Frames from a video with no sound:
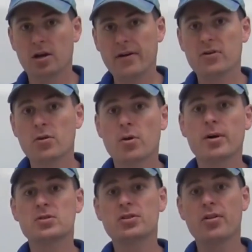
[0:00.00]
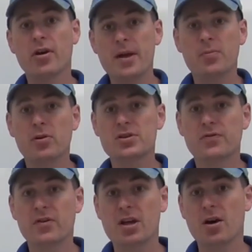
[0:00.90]
Good afternoon, and welcome to another APUSH
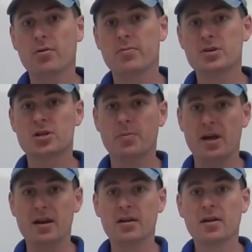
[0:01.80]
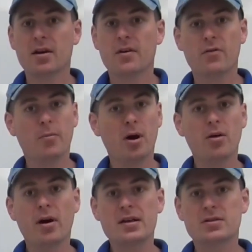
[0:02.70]
video with Mr. Pate for
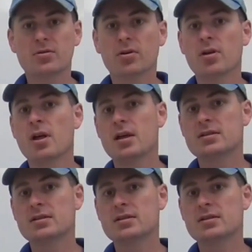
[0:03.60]
Barlow High School.